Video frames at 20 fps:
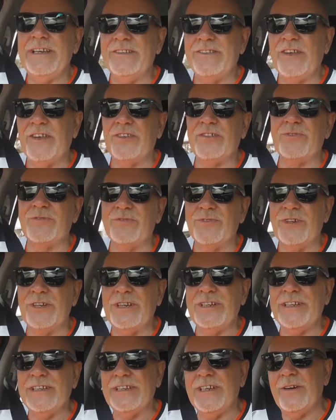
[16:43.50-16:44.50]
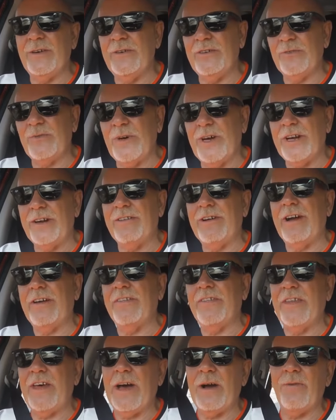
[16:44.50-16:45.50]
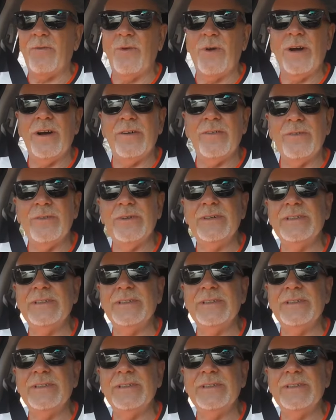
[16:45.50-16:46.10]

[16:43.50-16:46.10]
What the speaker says: He doesn't really know his way around that well.